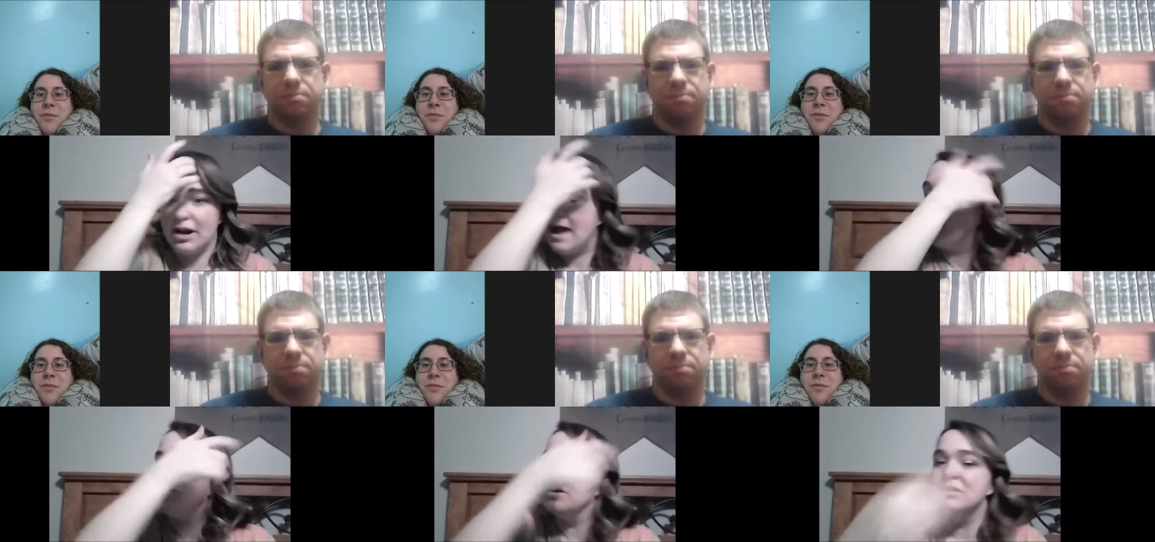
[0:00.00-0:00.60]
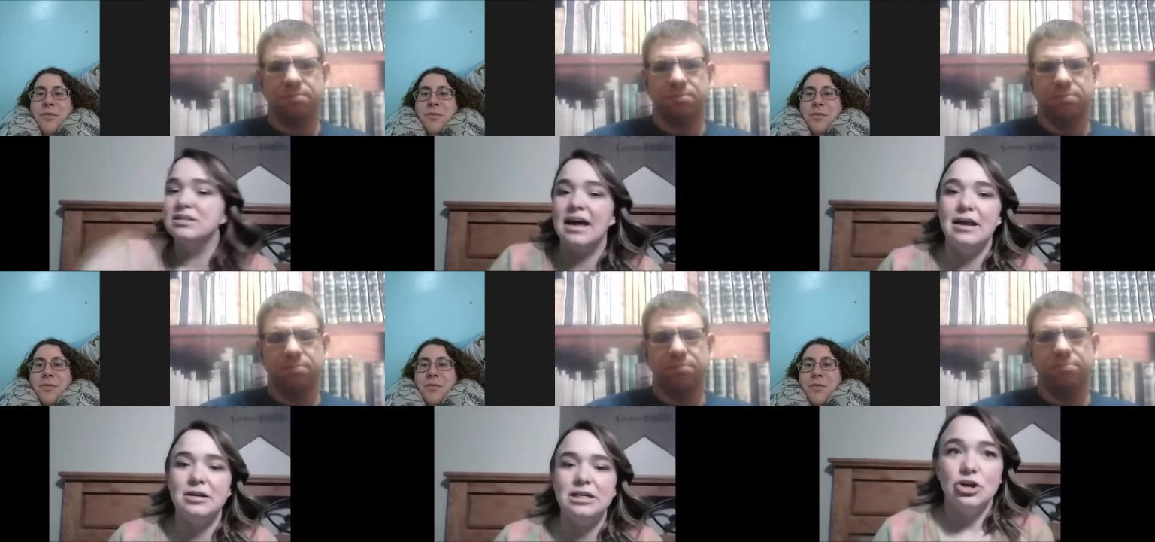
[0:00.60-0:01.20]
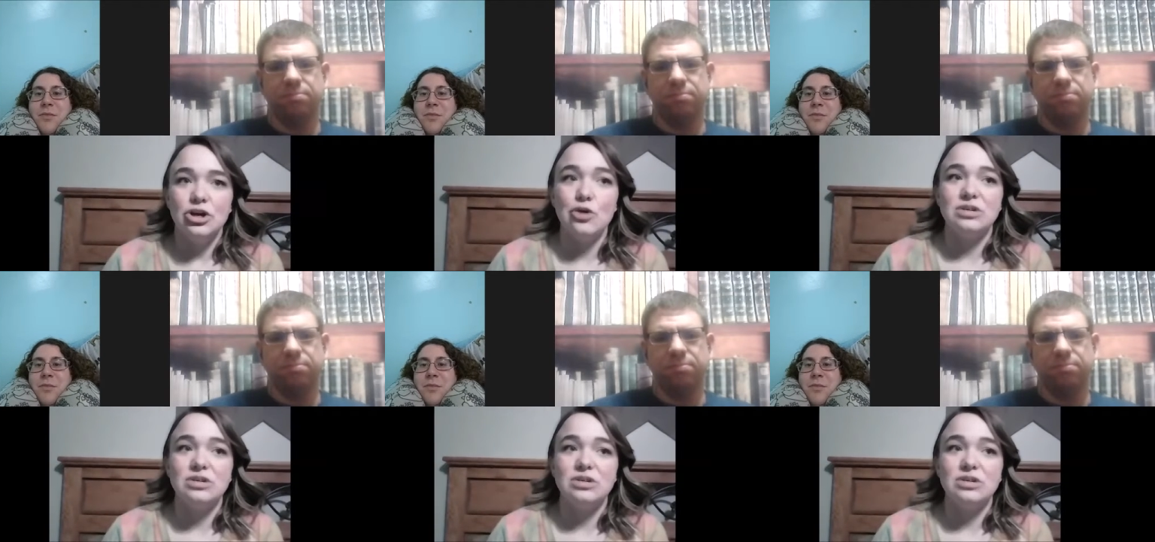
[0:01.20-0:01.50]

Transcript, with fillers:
Speaker 1: happens and you're